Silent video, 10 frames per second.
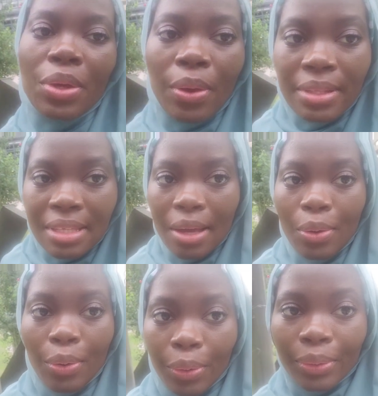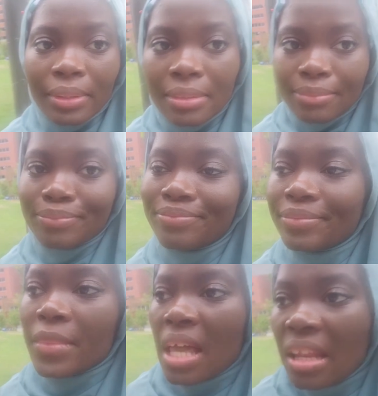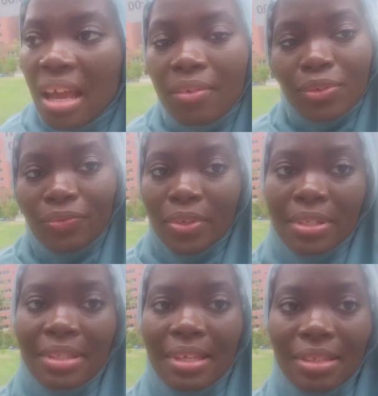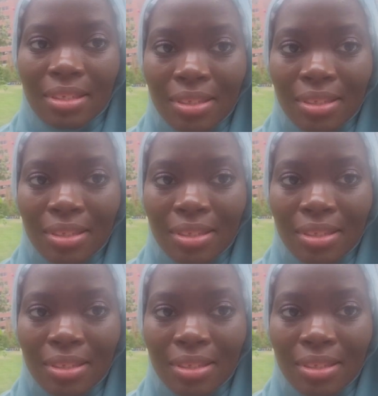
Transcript: quarter hole and I have to fix it.